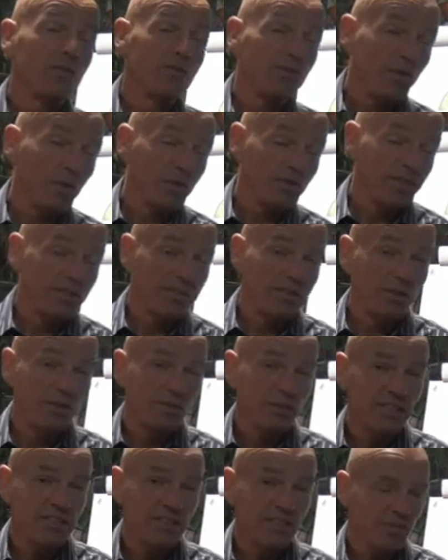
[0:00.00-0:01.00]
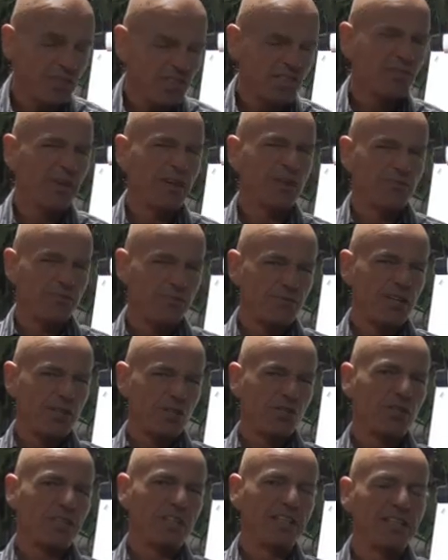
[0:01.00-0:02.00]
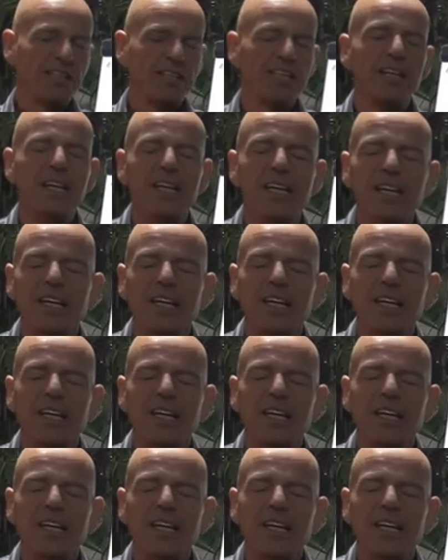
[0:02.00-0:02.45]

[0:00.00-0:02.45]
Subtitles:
14 degrees. So it's quite fresh in here.